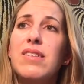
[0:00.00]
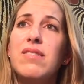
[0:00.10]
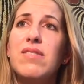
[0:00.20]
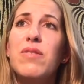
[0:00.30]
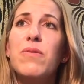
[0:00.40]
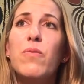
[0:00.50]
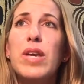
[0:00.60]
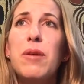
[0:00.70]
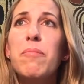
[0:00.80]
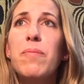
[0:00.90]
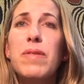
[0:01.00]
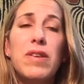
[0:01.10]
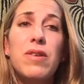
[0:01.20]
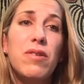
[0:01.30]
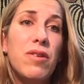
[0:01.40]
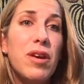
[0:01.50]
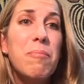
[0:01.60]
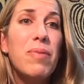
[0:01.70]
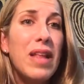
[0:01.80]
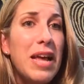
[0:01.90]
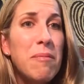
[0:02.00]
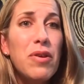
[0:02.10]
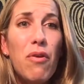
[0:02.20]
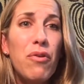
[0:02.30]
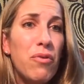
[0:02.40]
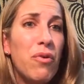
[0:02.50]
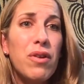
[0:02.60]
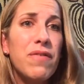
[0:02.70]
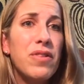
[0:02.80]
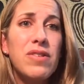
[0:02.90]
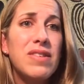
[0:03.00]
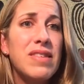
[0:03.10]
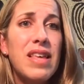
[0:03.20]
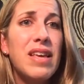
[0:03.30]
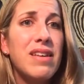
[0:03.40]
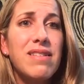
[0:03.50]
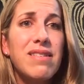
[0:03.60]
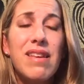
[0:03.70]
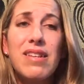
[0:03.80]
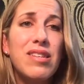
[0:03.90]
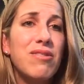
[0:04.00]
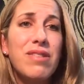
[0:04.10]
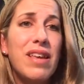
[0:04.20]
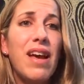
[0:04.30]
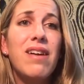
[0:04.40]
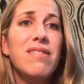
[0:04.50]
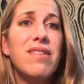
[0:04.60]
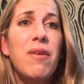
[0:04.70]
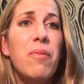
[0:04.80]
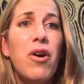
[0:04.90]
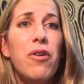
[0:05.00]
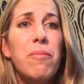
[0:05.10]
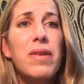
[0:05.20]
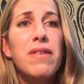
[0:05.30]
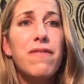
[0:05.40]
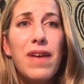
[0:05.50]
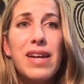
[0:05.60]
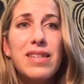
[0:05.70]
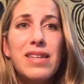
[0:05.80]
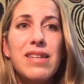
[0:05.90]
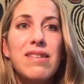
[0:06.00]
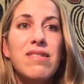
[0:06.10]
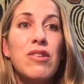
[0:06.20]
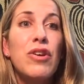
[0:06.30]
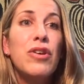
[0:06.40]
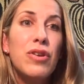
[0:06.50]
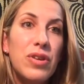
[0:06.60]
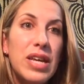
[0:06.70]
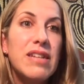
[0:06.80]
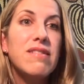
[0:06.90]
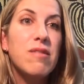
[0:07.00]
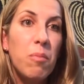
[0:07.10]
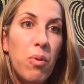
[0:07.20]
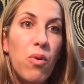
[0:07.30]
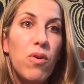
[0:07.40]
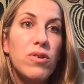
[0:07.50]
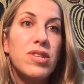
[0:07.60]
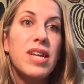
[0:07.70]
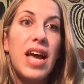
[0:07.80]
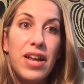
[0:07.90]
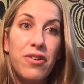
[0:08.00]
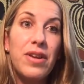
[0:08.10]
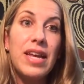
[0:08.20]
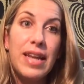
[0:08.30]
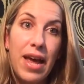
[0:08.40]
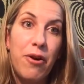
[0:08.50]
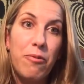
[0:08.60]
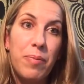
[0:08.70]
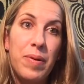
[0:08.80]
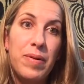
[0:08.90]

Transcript: So you can blame it on all of those things until the cows come home. But the fact is, you need support and you need help.